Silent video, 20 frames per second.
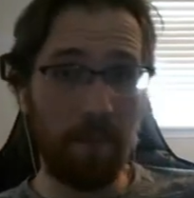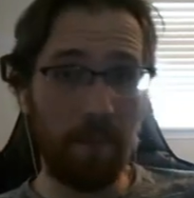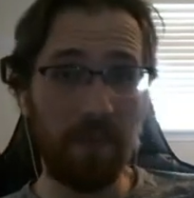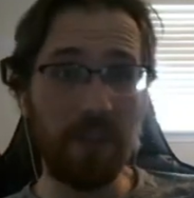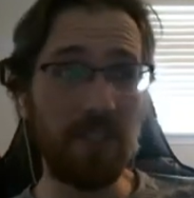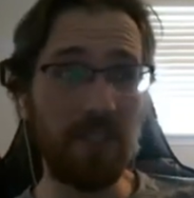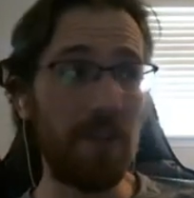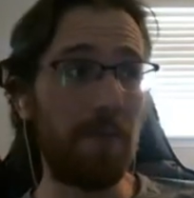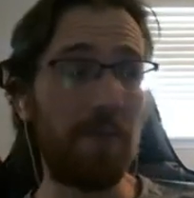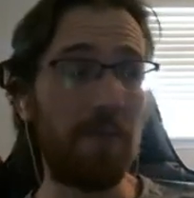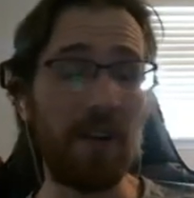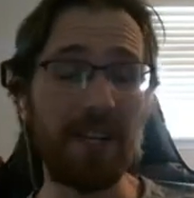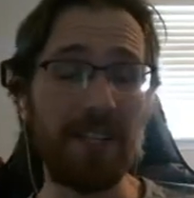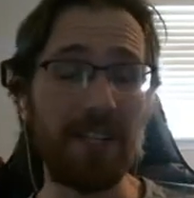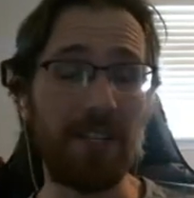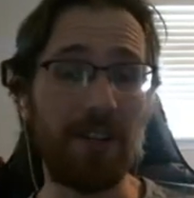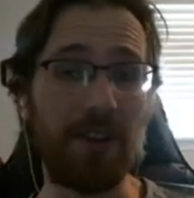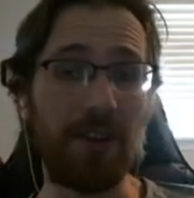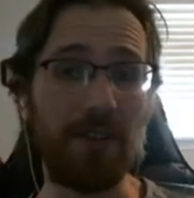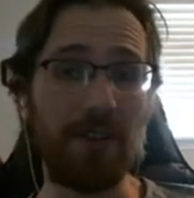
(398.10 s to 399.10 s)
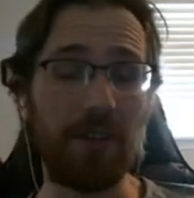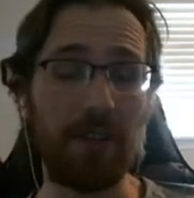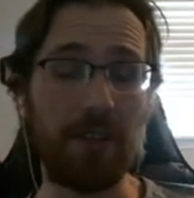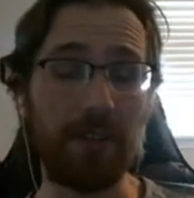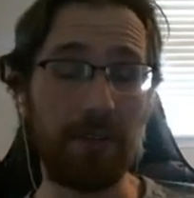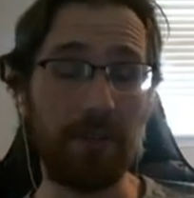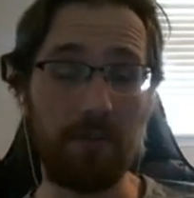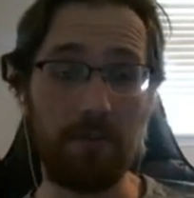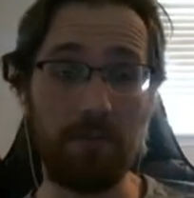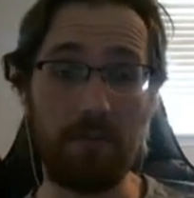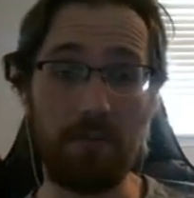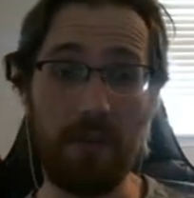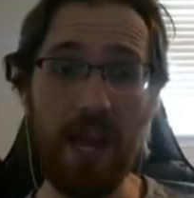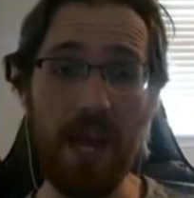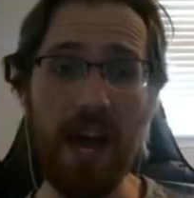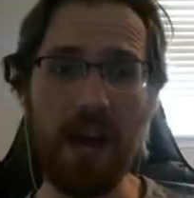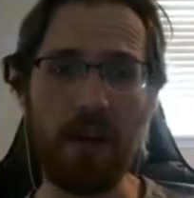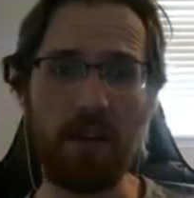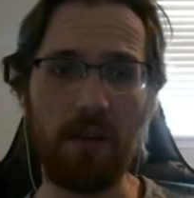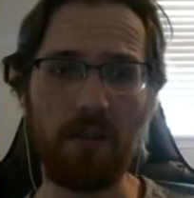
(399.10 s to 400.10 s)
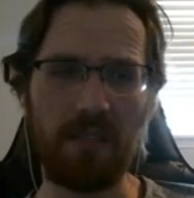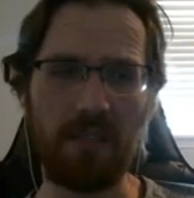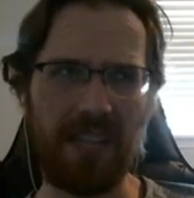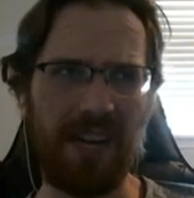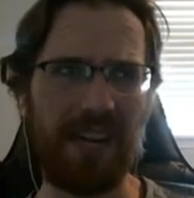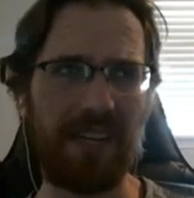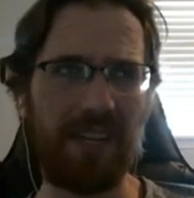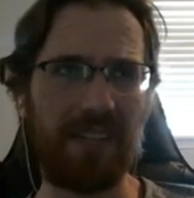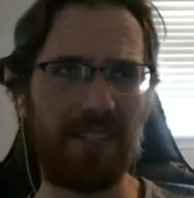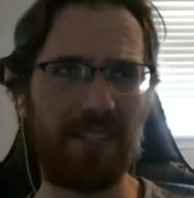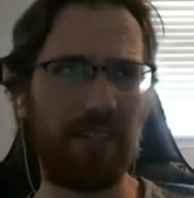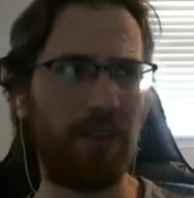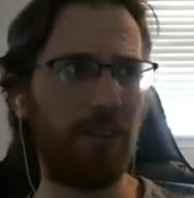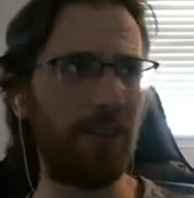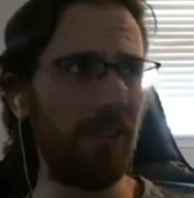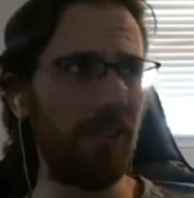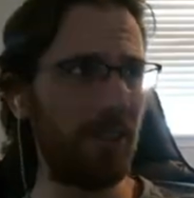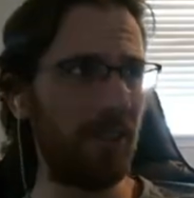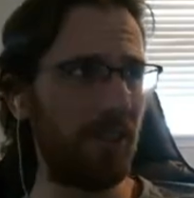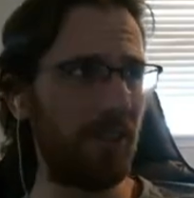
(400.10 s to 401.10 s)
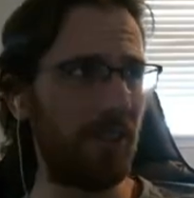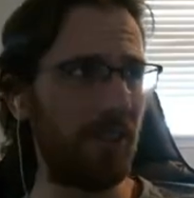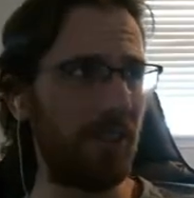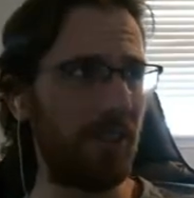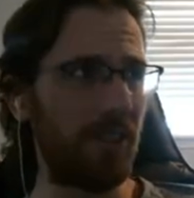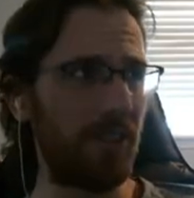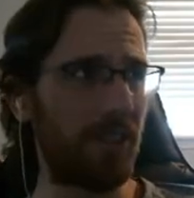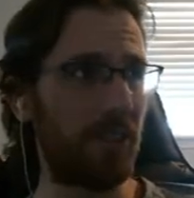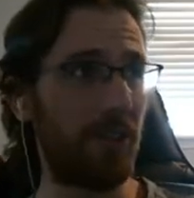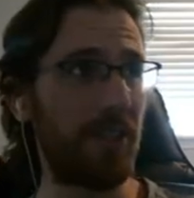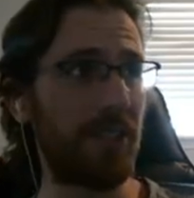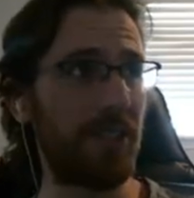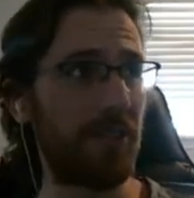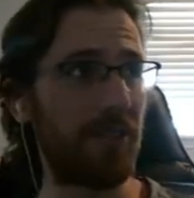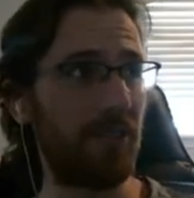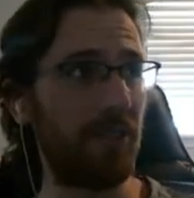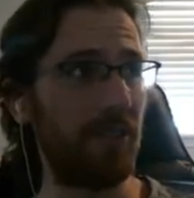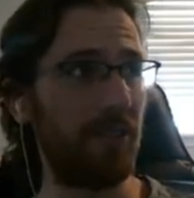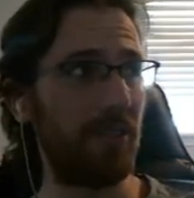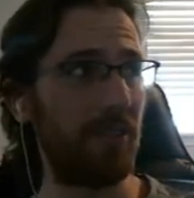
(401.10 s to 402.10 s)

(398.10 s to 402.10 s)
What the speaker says: it's a fucking turtle, or yeah, turtle, Crustle,